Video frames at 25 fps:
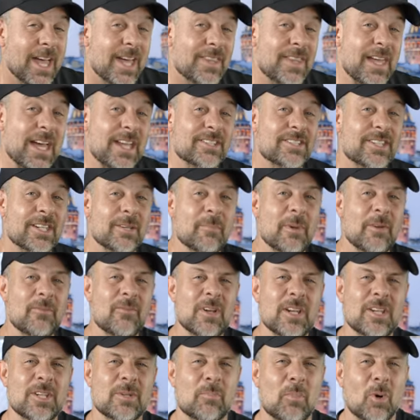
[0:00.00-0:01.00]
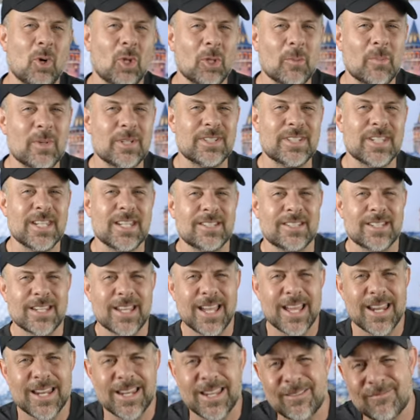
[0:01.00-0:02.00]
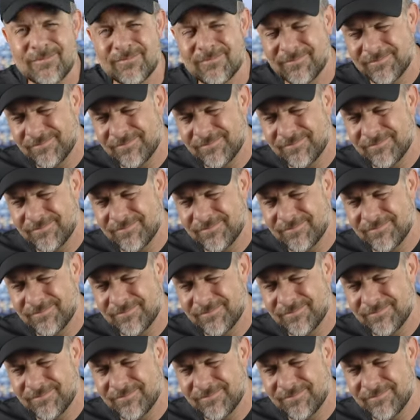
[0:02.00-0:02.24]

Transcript: That said, my friends, pull up a seat then.